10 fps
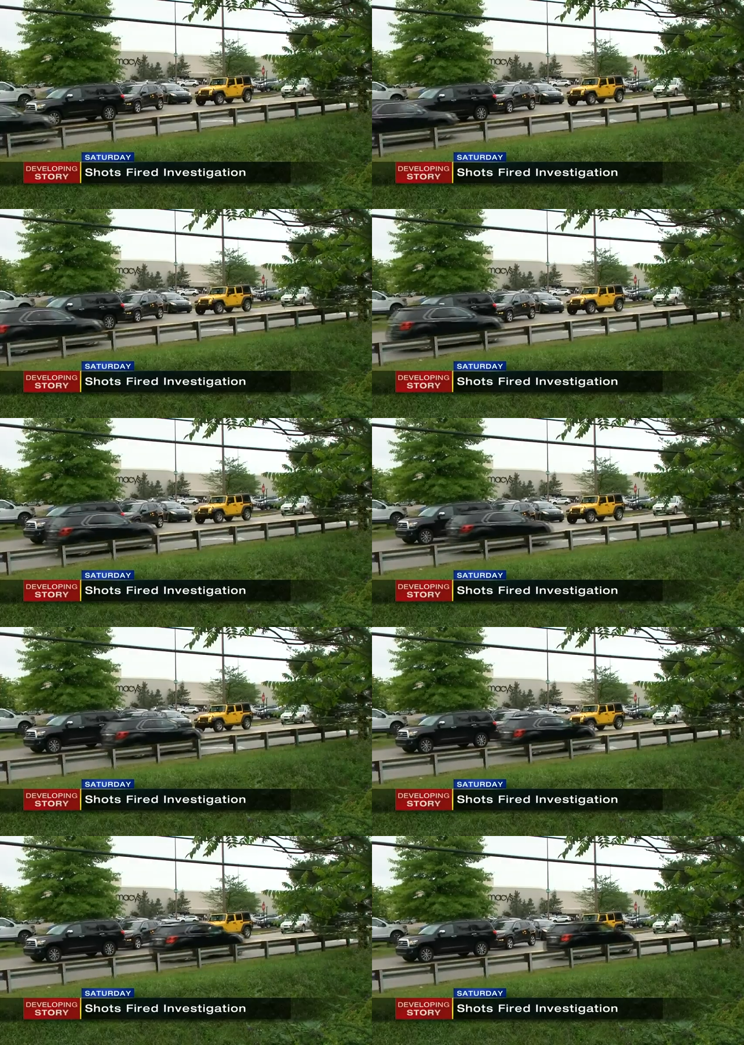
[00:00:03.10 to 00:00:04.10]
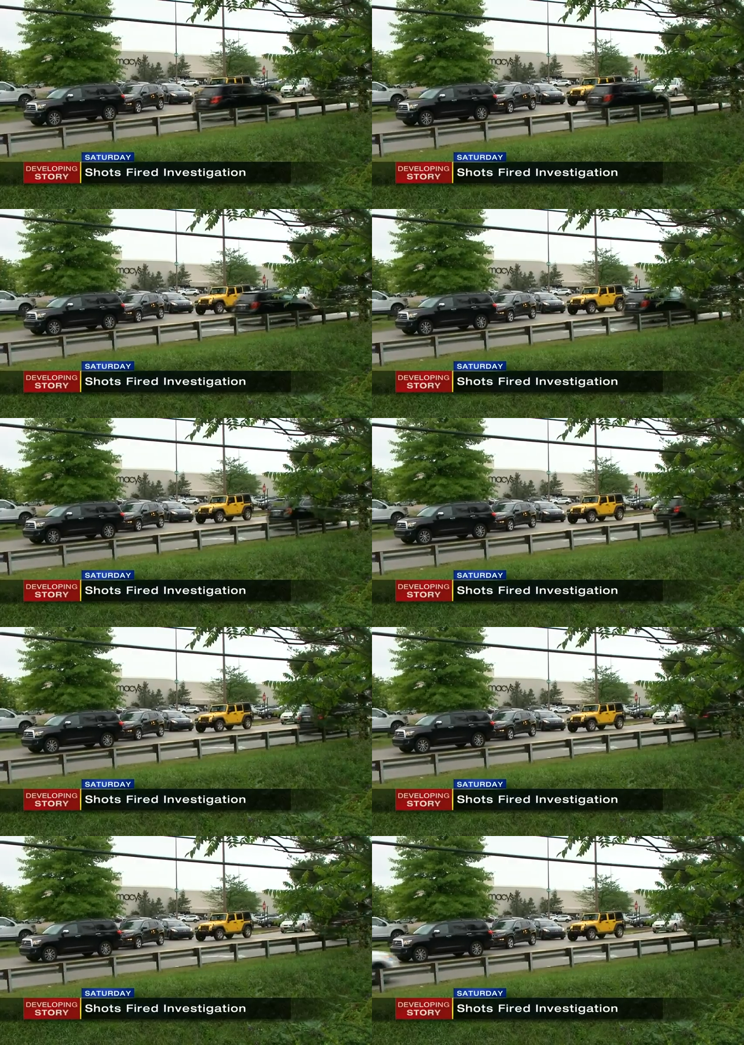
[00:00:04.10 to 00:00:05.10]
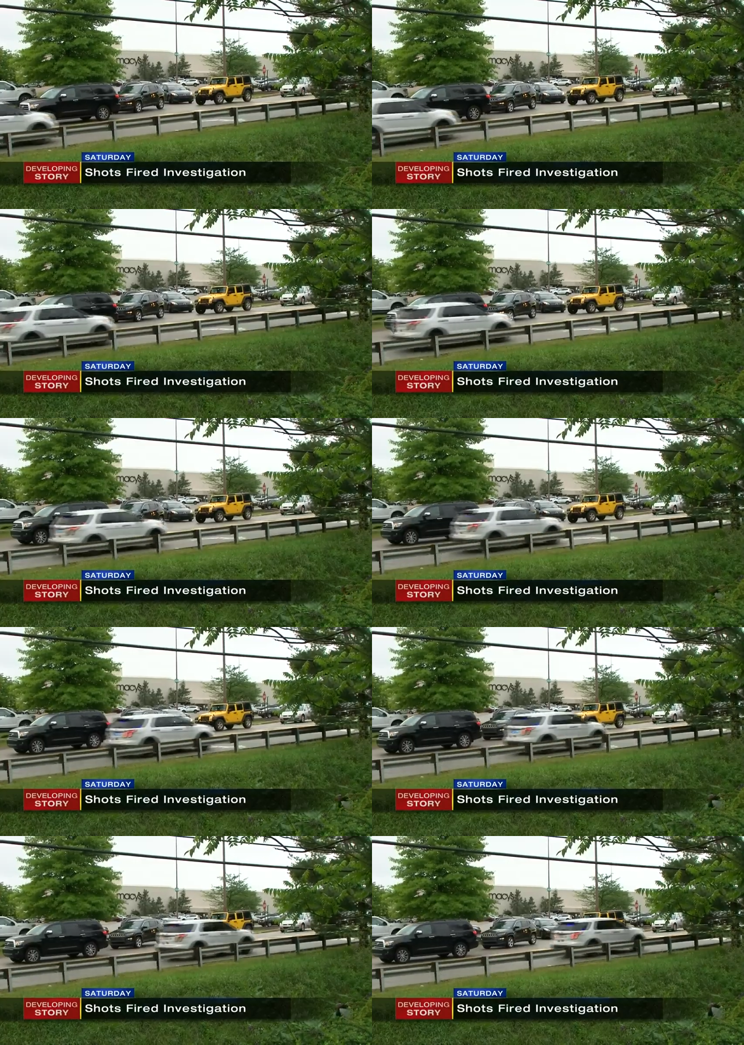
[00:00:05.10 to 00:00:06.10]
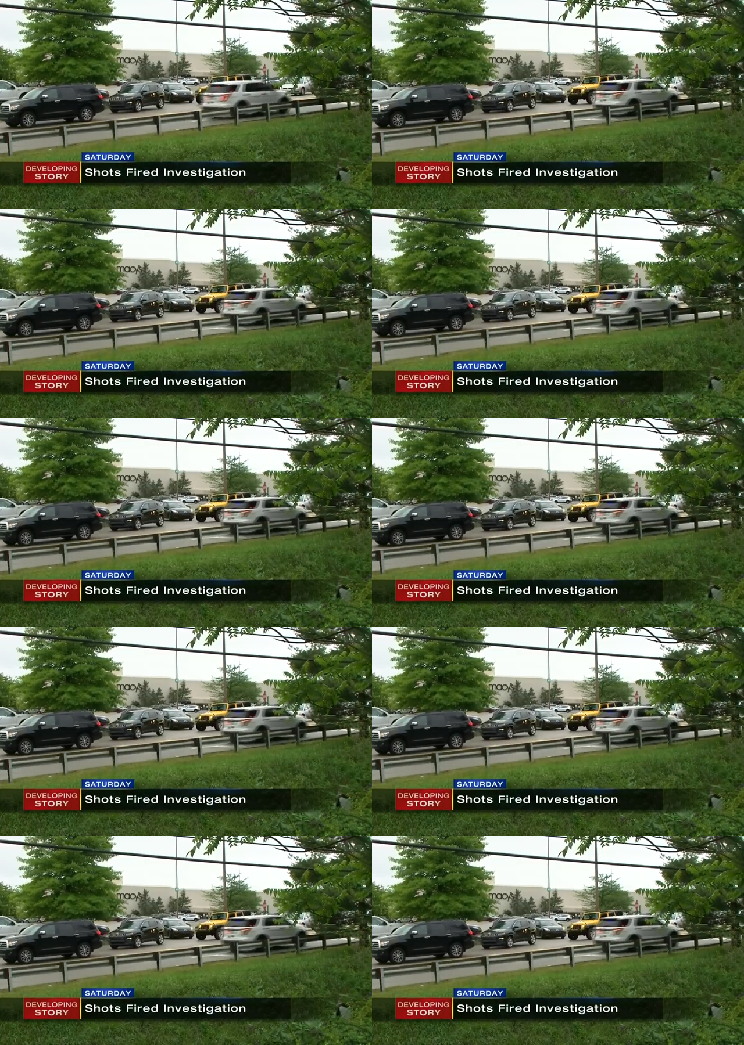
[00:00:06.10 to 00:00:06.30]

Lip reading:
Nobody's mouth can be seen.